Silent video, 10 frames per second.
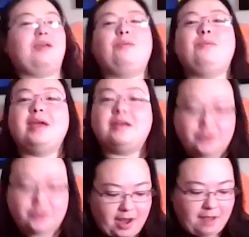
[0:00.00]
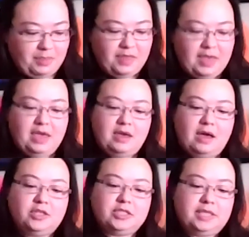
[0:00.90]
we have to grab the
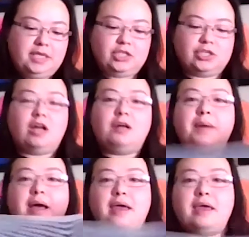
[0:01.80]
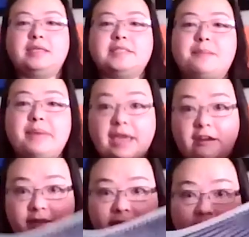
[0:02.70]
Color Study Shawl designed by
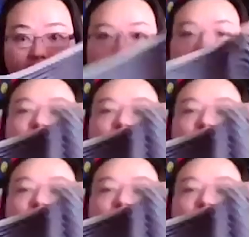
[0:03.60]
Carolee Harding.